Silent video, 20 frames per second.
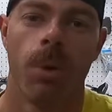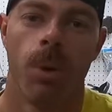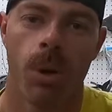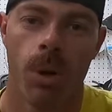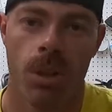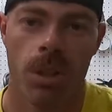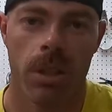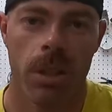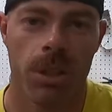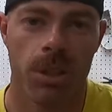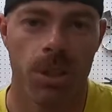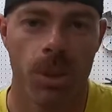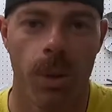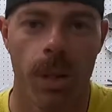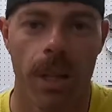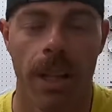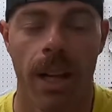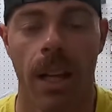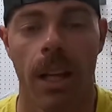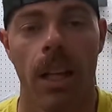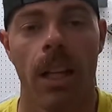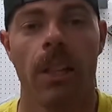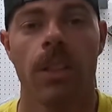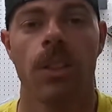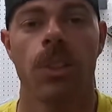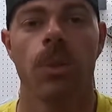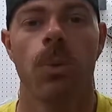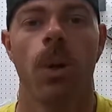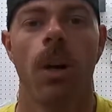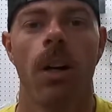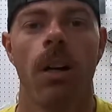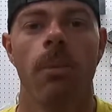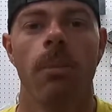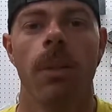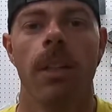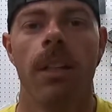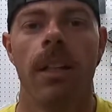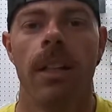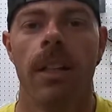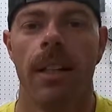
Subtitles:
Porsche 928 LS swap